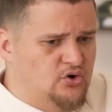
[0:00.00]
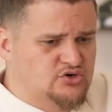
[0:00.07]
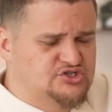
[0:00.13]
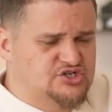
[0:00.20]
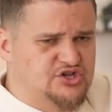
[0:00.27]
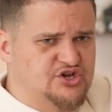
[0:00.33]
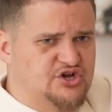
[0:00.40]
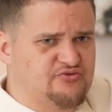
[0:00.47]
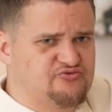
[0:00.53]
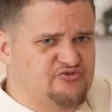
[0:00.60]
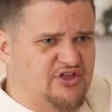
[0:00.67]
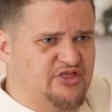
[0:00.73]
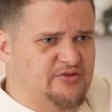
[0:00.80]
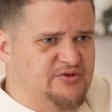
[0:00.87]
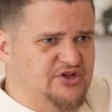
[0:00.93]
Also, you can
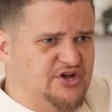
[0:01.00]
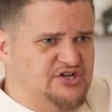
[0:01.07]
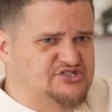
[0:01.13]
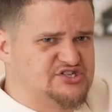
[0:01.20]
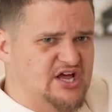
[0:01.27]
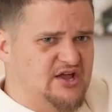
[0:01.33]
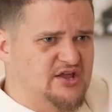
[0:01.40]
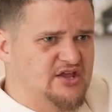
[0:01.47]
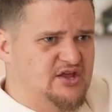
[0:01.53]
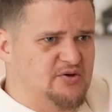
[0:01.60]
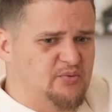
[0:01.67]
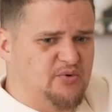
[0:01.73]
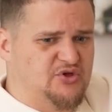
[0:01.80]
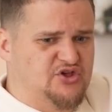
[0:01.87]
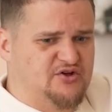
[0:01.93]
ring them and you can say,
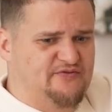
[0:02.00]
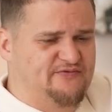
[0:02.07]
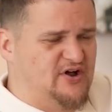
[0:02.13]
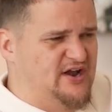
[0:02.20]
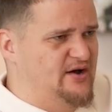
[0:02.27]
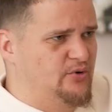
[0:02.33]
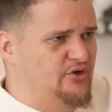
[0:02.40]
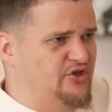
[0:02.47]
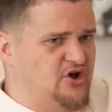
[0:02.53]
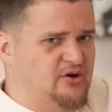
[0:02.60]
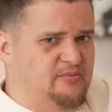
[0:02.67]
you can find out what the